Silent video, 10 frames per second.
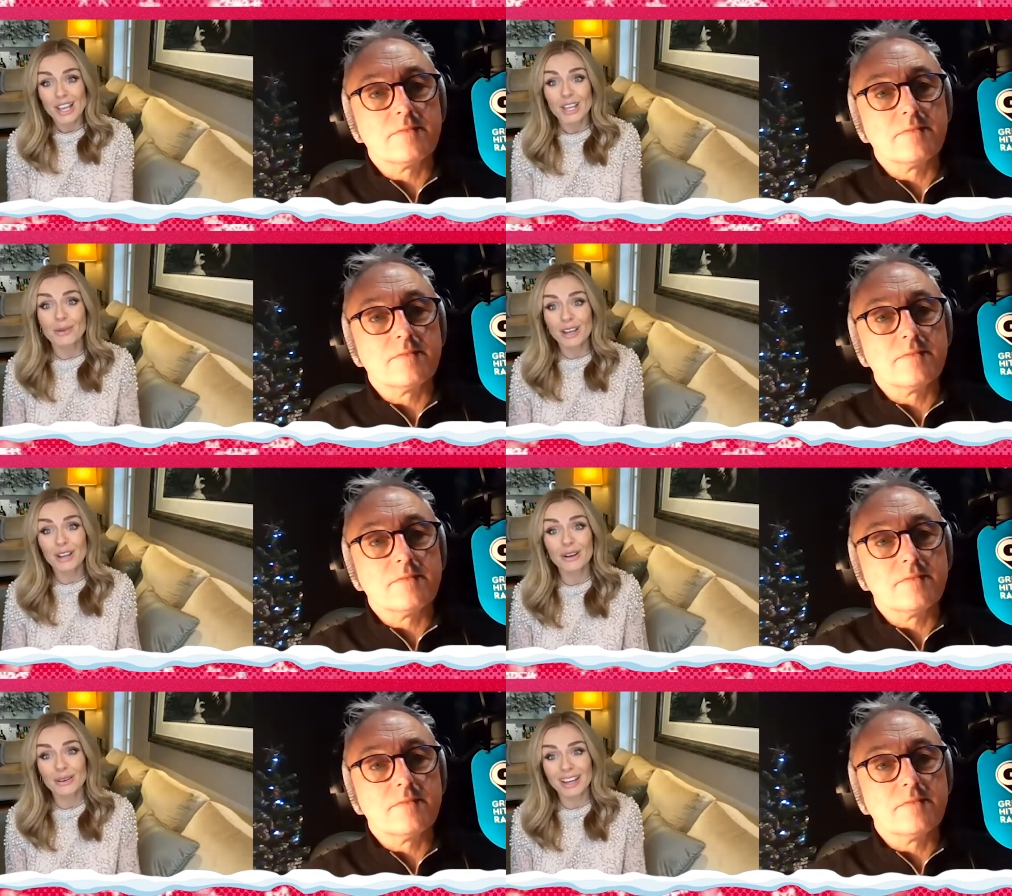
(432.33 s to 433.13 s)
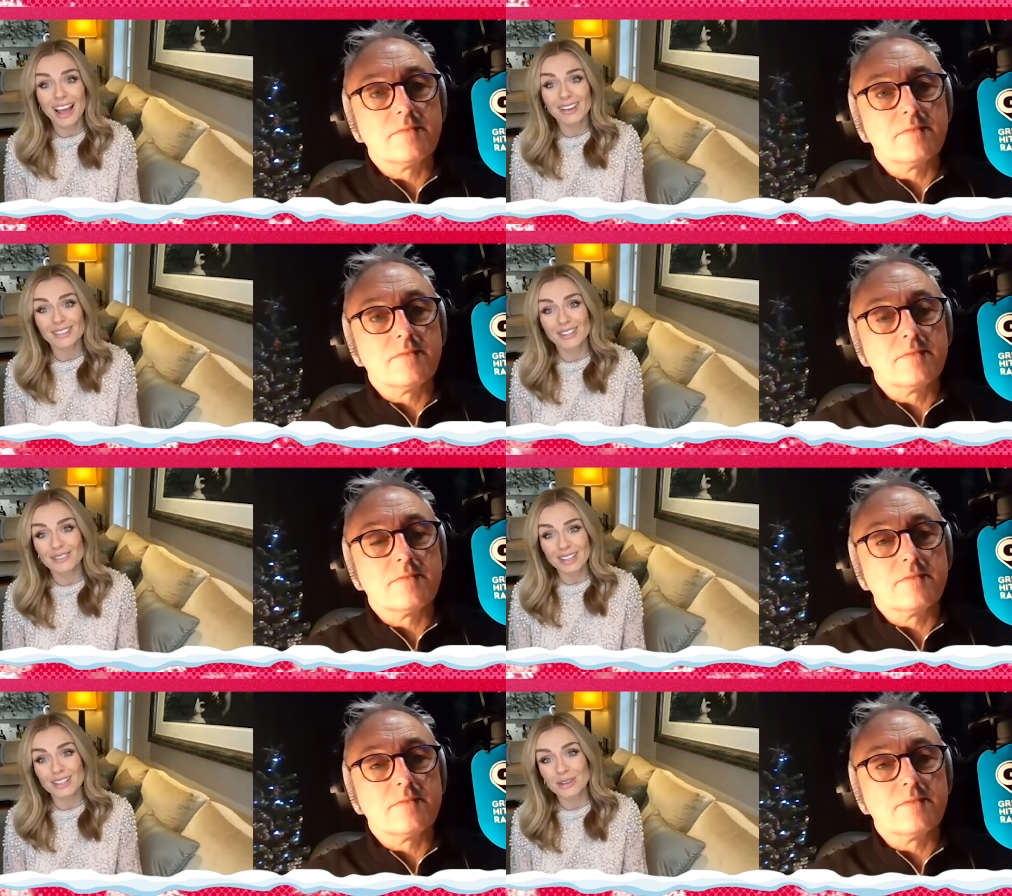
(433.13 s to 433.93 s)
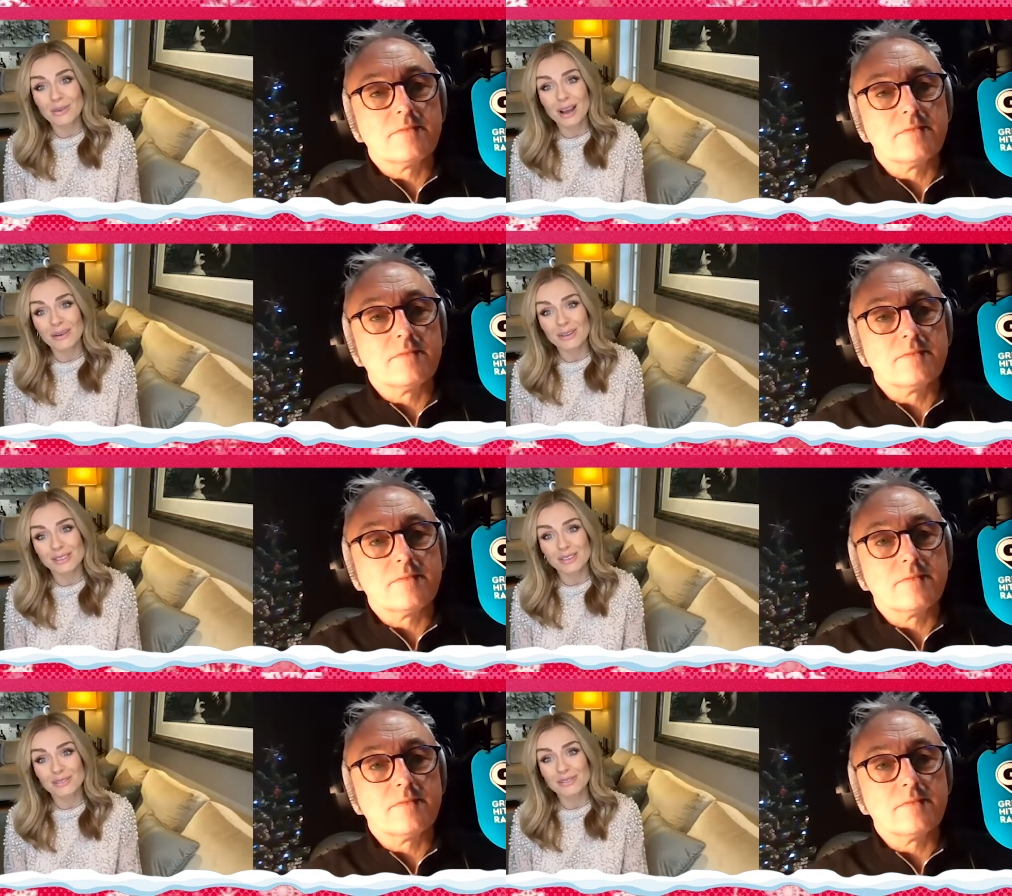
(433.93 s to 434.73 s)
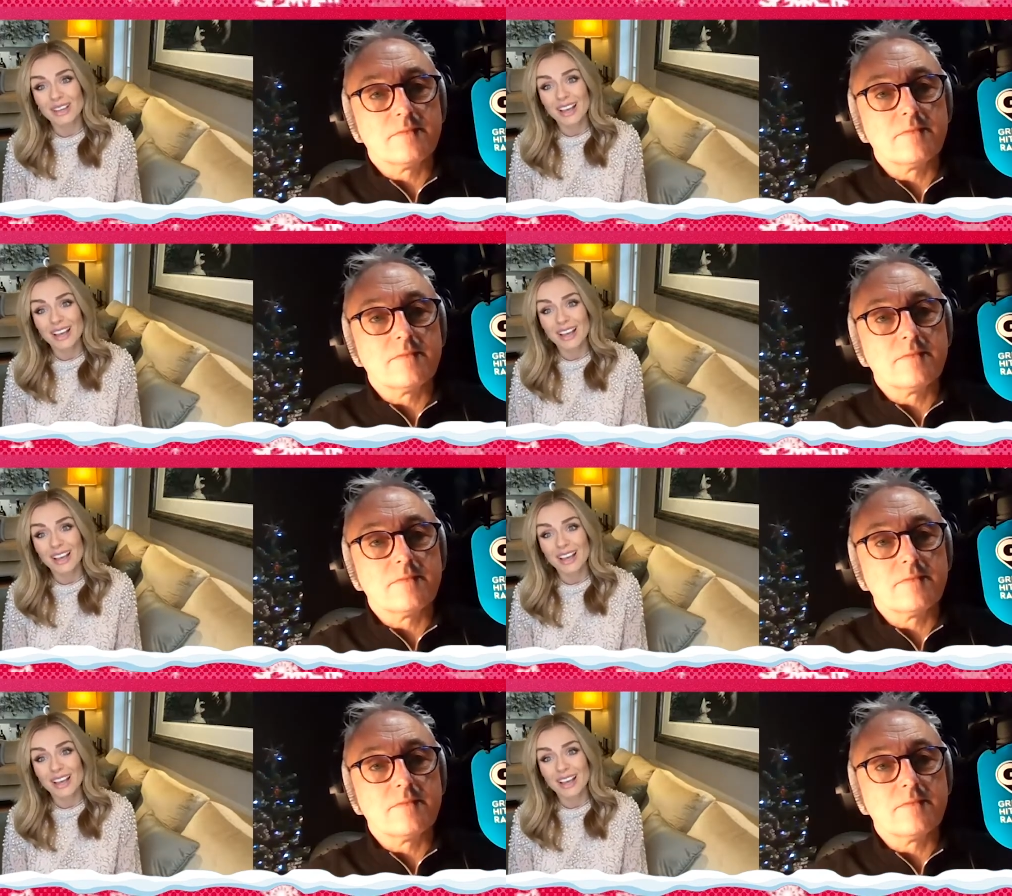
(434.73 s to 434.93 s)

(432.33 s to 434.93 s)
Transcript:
Speaker 1: you can go and have sort of like two hours of